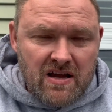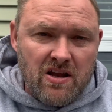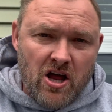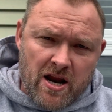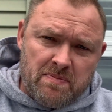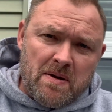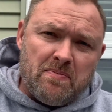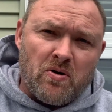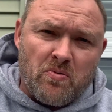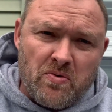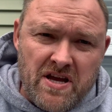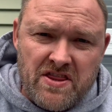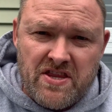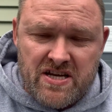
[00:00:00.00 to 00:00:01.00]
A lot of people
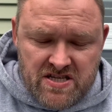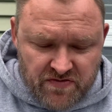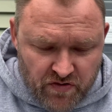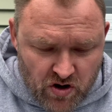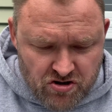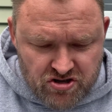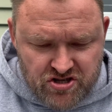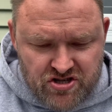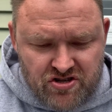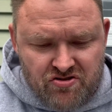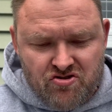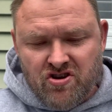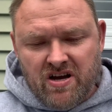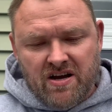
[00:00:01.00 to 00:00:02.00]
read this verse
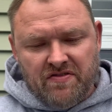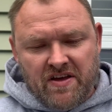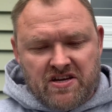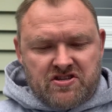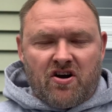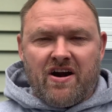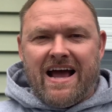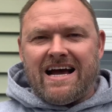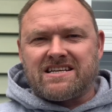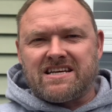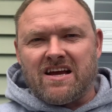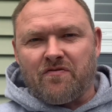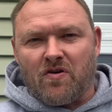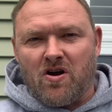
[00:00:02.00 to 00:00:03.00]
and they start
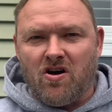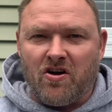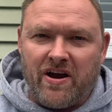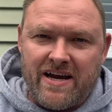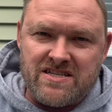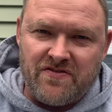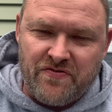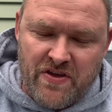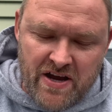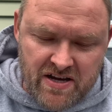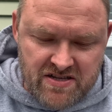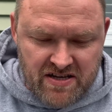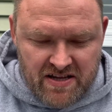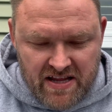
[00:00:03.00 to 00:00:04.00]
asking for all kinds of
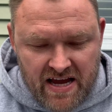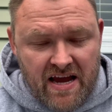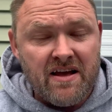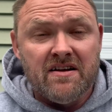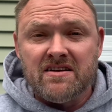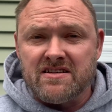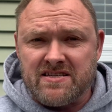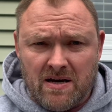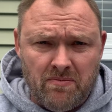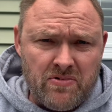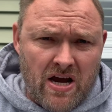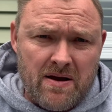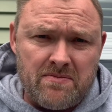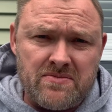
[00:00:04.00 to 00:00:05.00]
things, and they
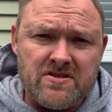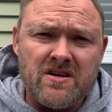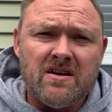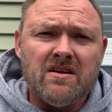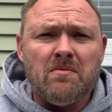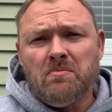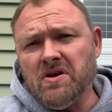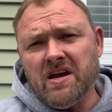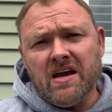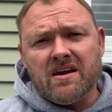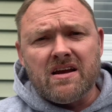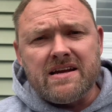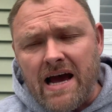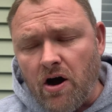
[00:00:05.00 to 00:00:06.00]
sometimes
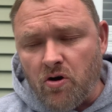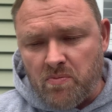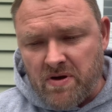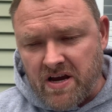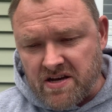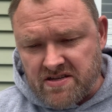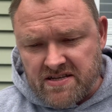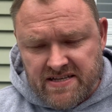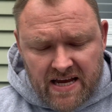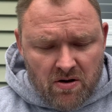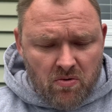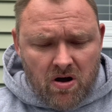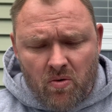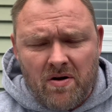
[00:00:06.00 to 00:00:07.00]
begin to doubt because they say,
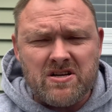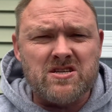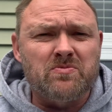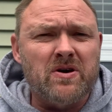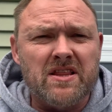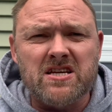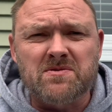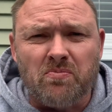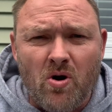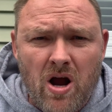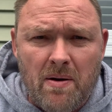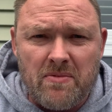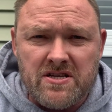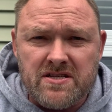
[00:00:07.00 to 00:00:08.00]
well, what's with this
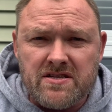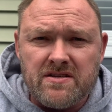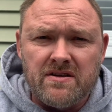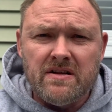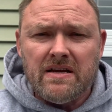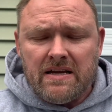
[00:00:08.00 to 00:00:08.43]
promise?